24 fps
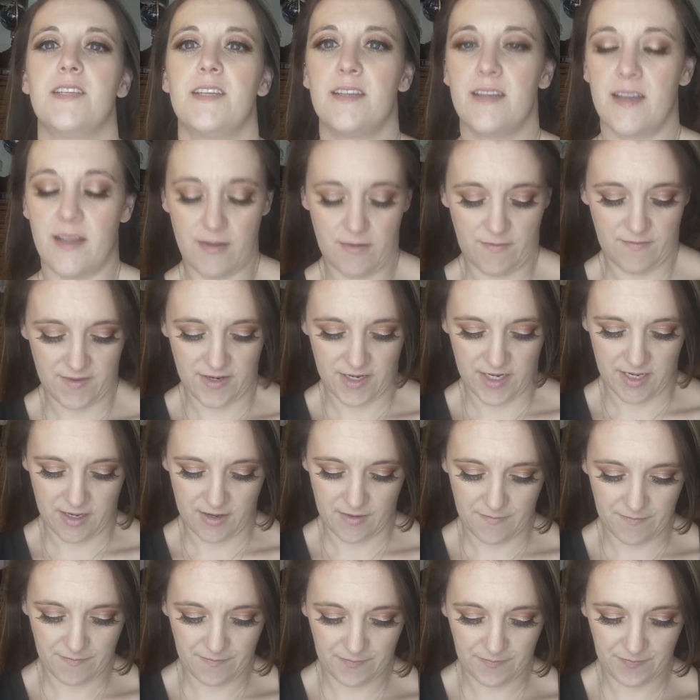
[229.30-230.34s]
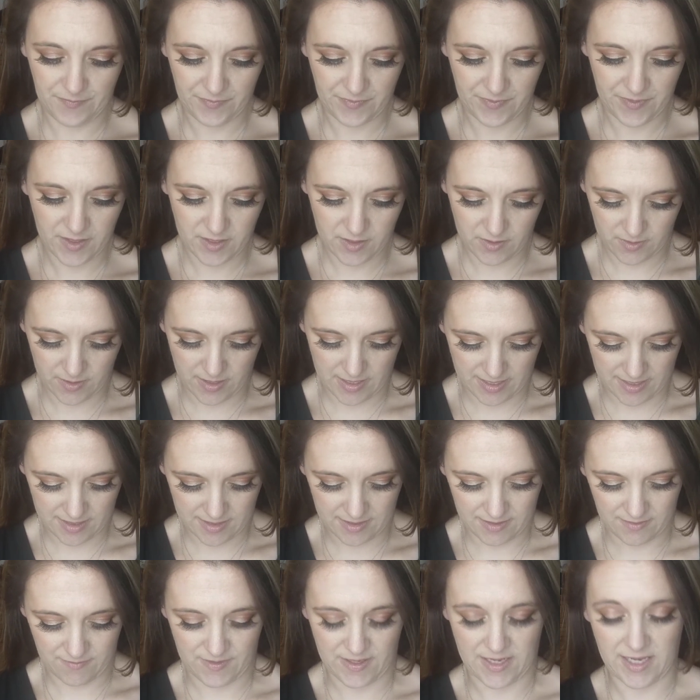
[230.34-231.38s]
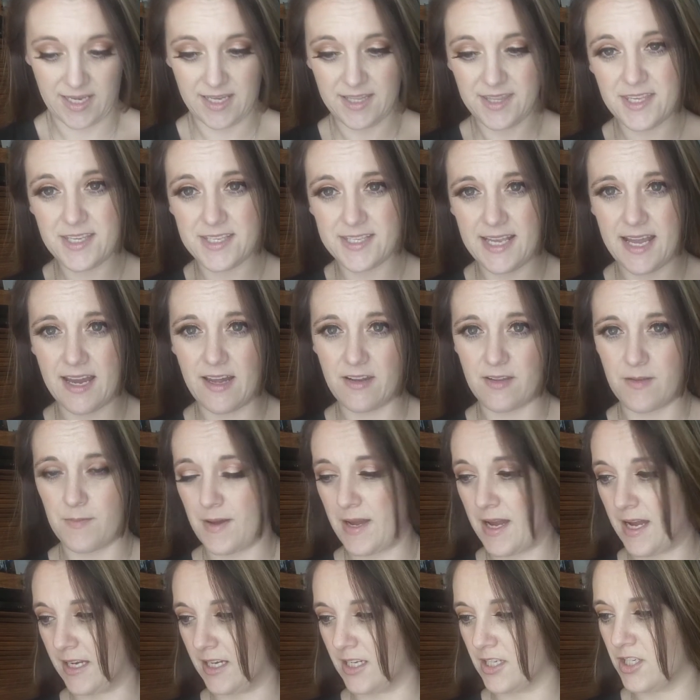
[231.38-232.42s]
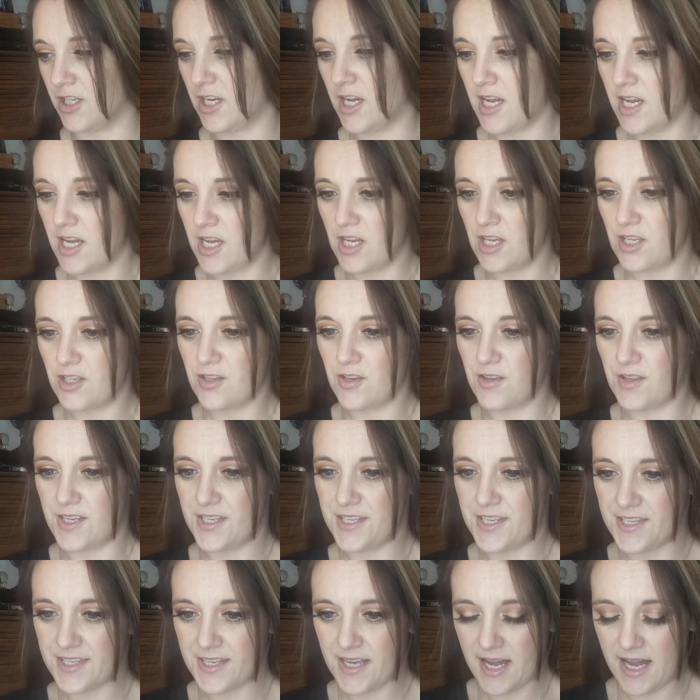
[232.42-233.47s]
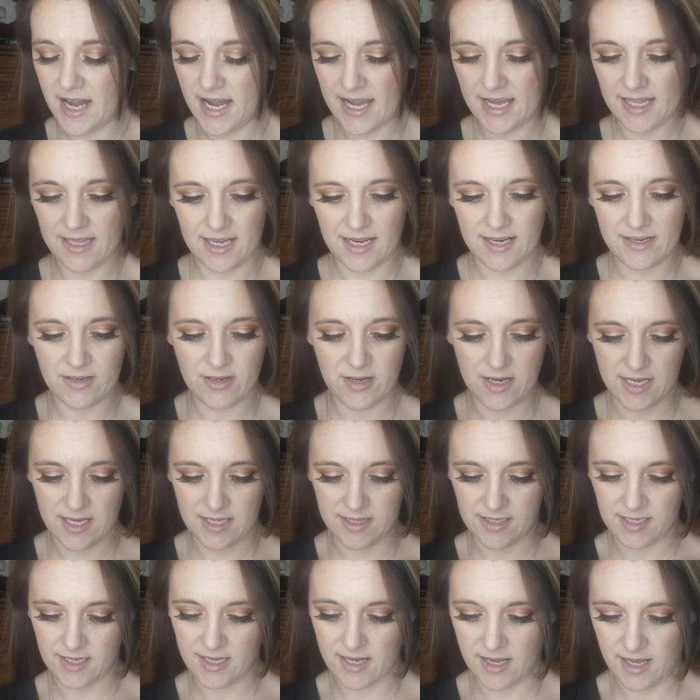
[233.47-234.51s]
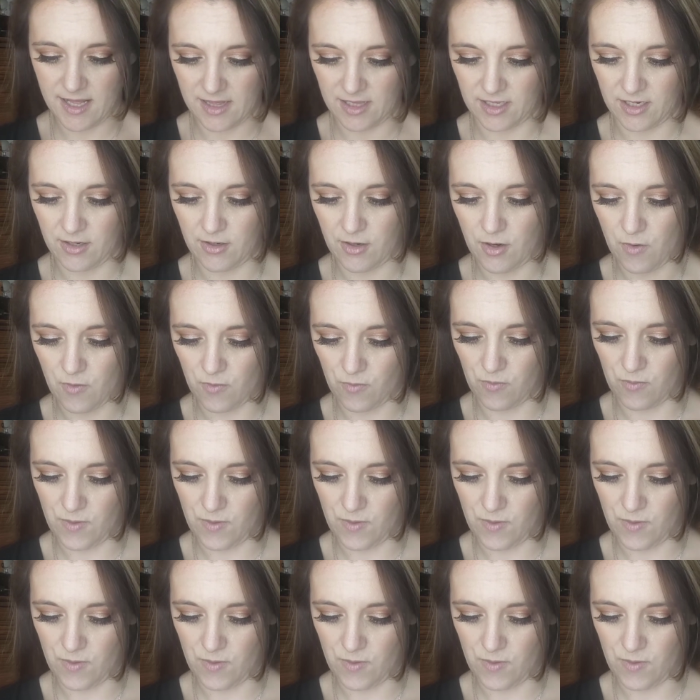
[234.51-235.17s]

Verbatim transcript: did another video. Okay, if I can get this out of the package. So this is a highlighter in the color